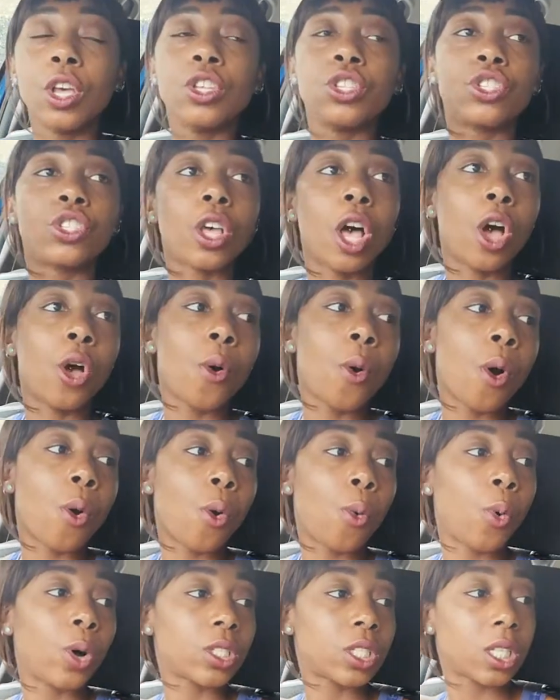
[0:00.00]
So
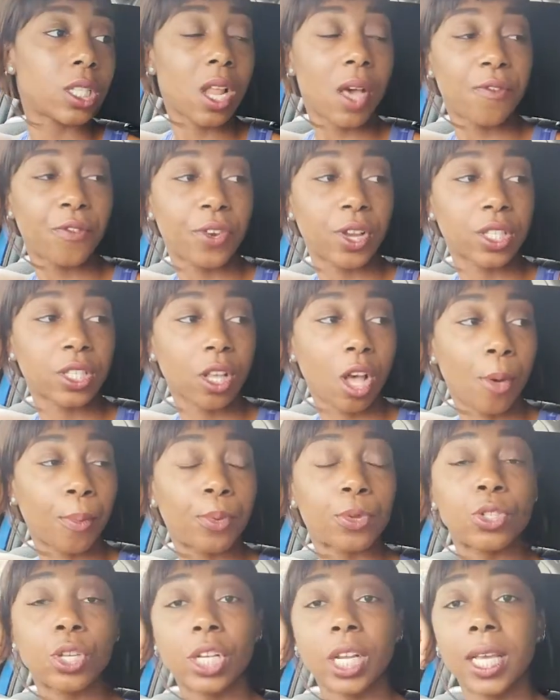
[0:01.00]
what's another
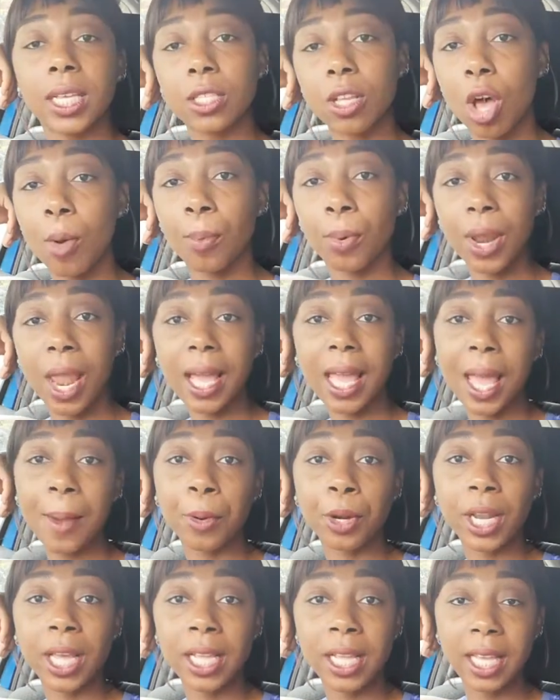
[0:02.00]
example? So the example I gave
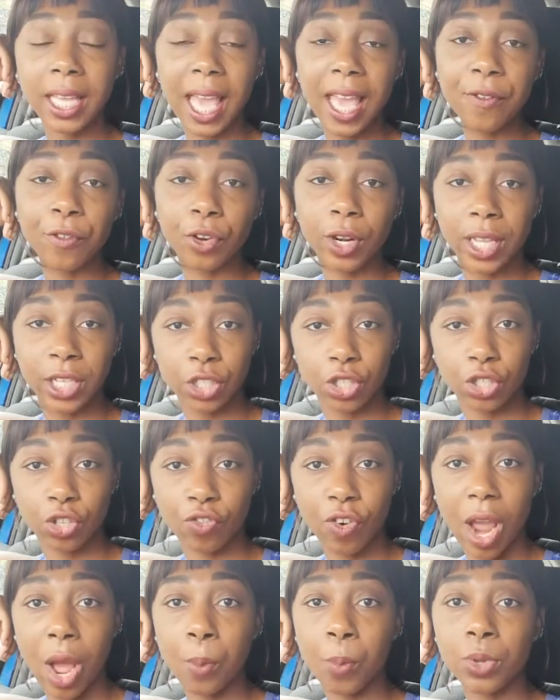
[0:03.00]
on, gave on
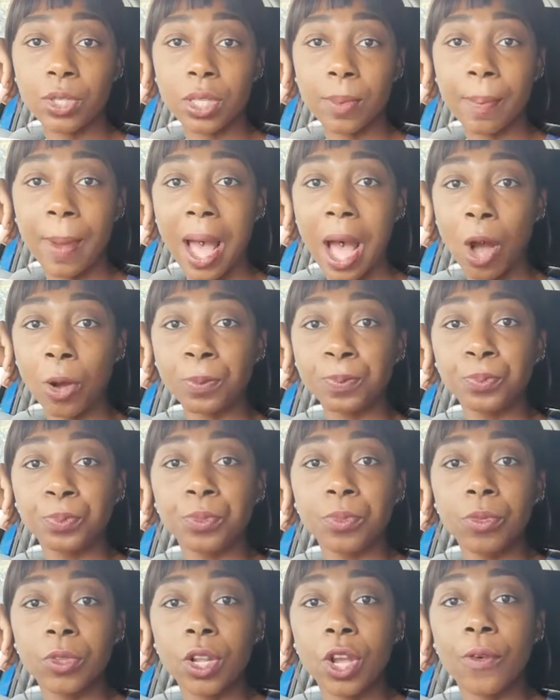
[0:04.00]
Instagram was about
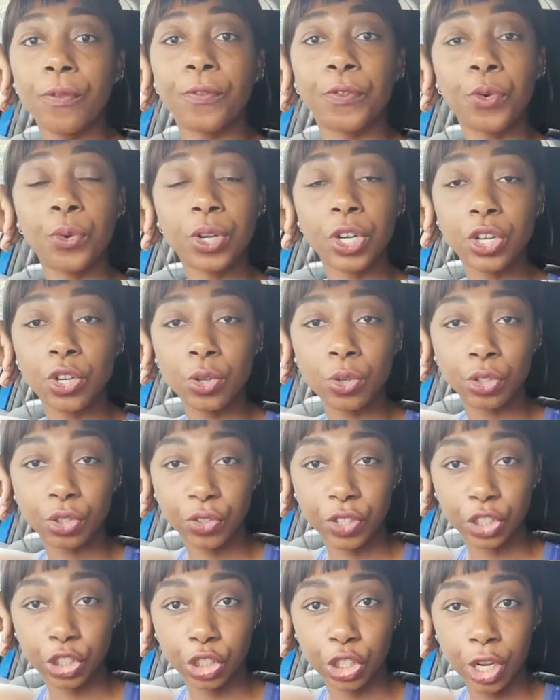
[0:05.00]
food and
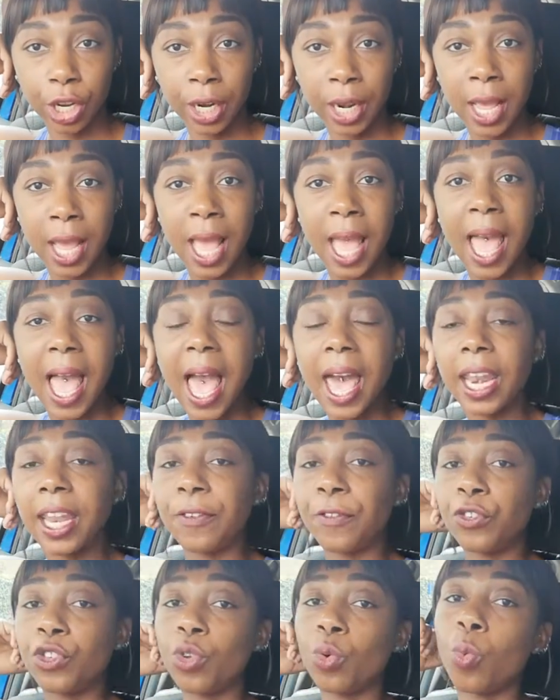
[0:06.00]
nutrition. And
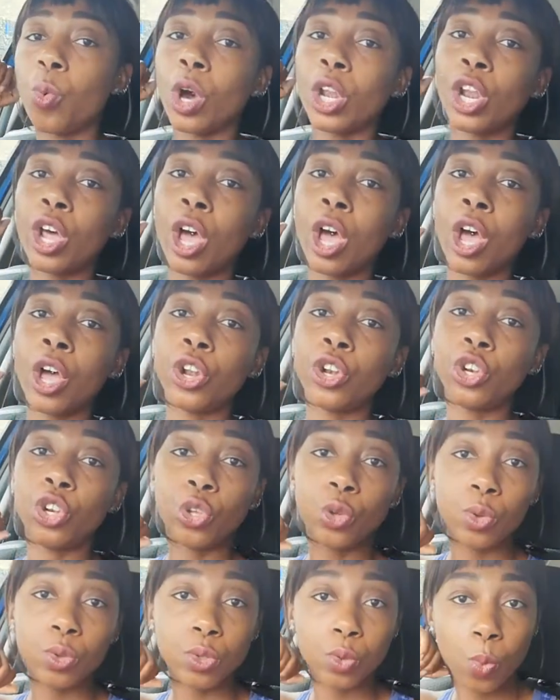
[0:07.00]
if you want to
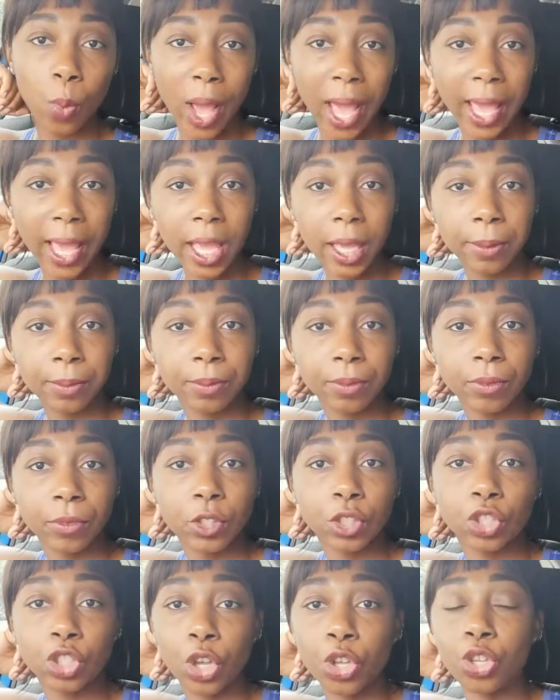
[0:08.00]
lose weight,
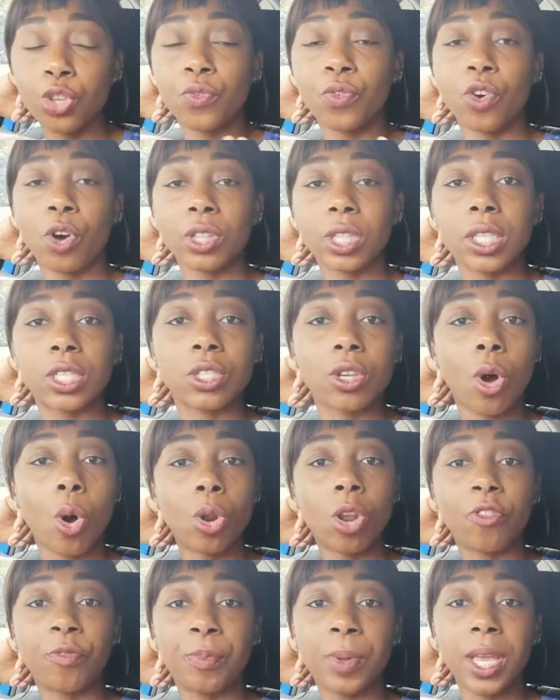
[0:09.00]
so you've got this
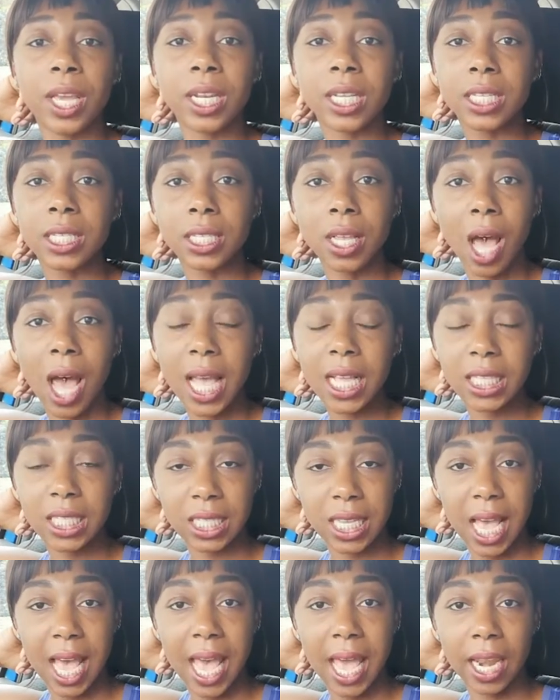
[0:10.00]
goal of being a size
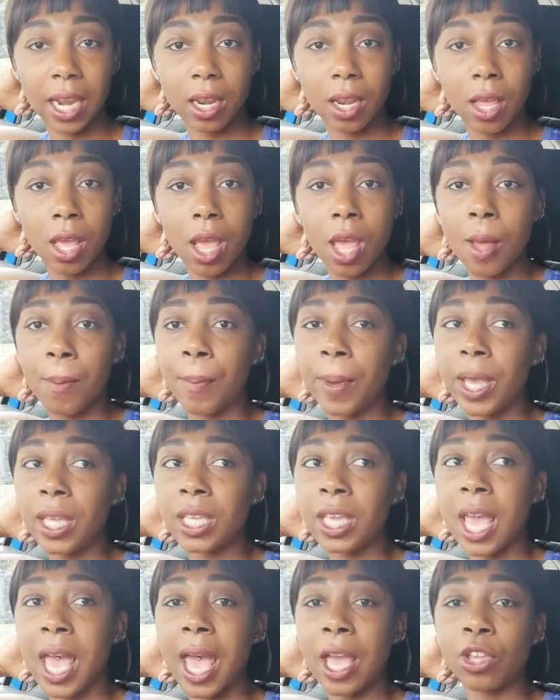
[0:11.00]
ten, but
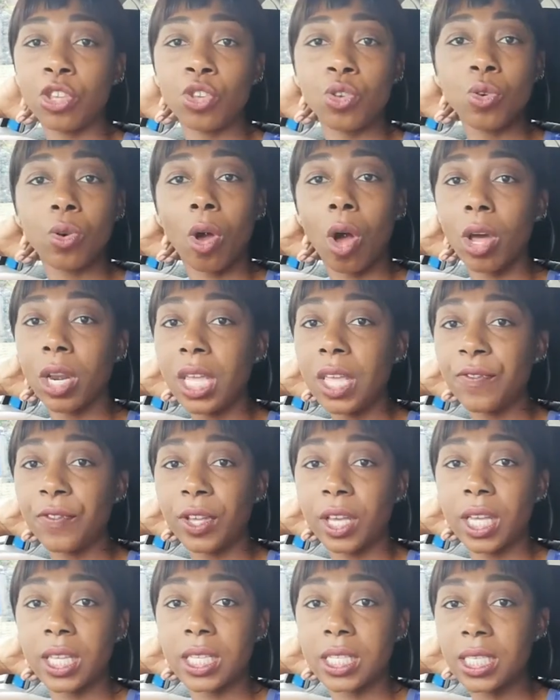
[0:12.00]
yet you can't
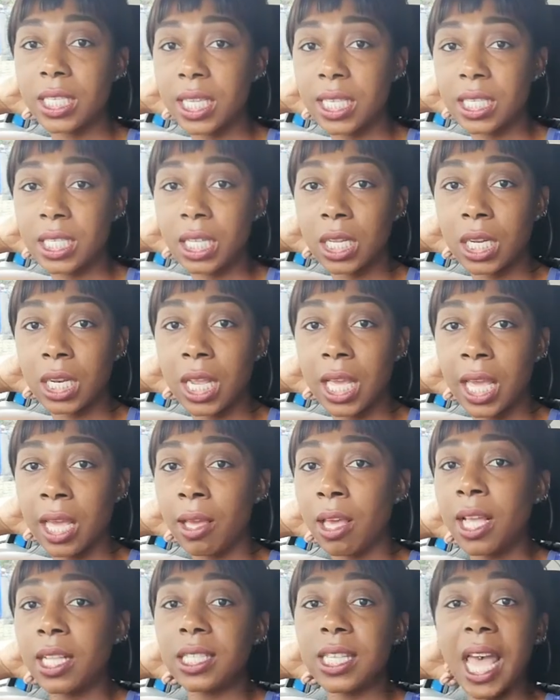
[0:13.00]
even consistently
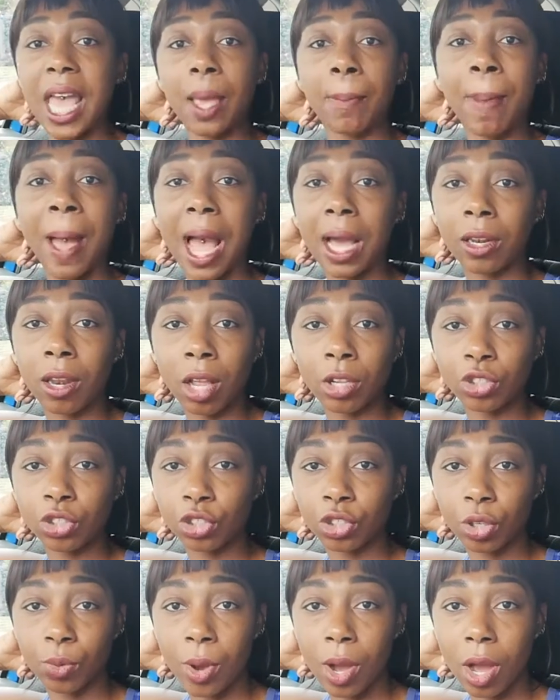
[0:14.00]
take packed
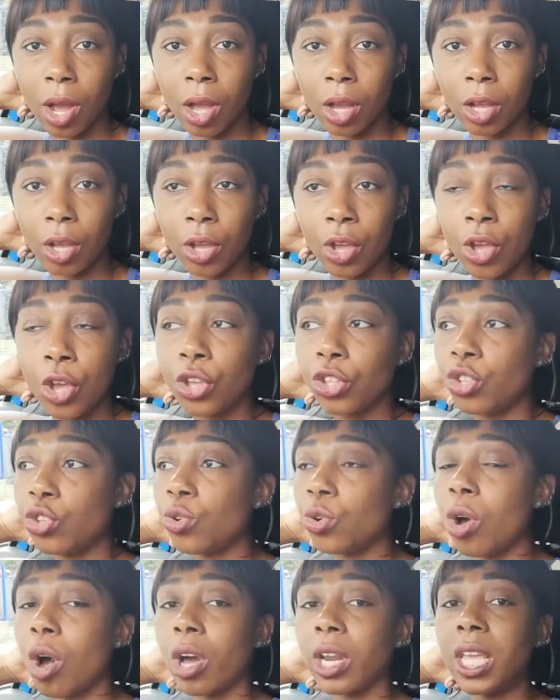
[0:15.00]
lunch to work.
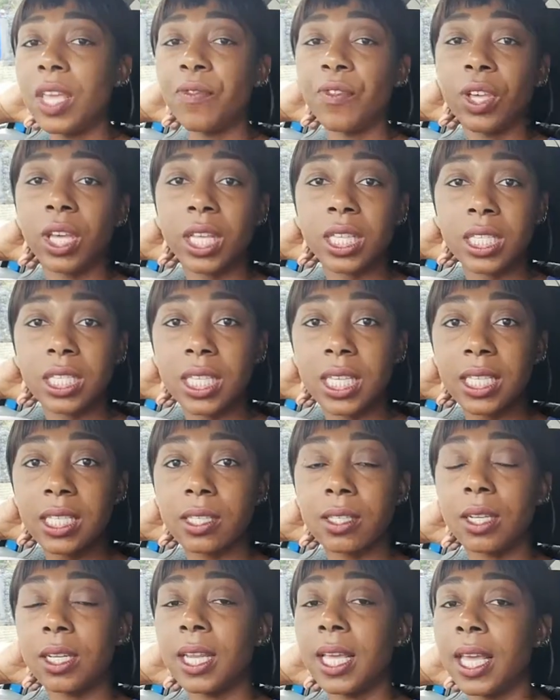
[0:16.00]
You can't even
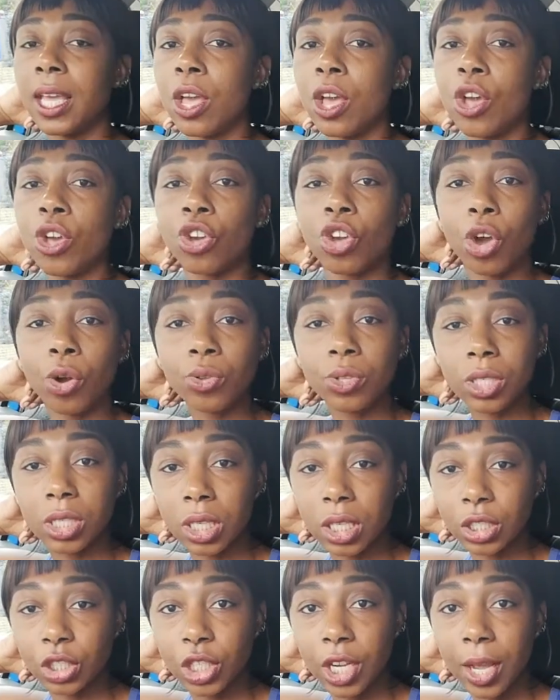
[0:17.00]
consistently go to
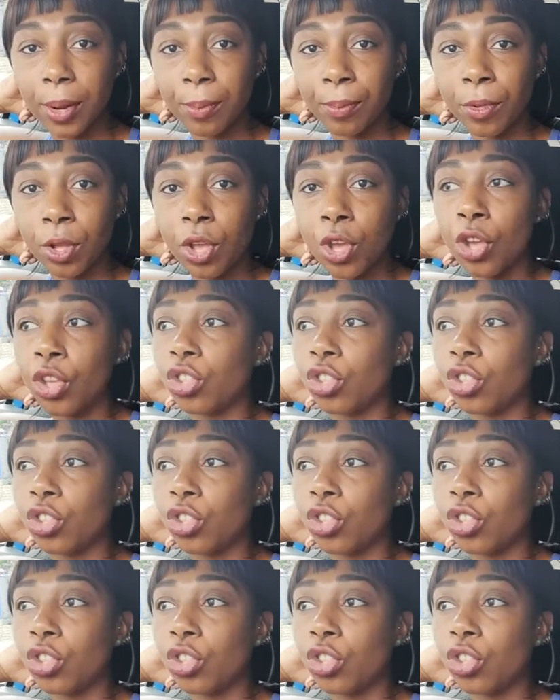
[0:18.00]
the gym.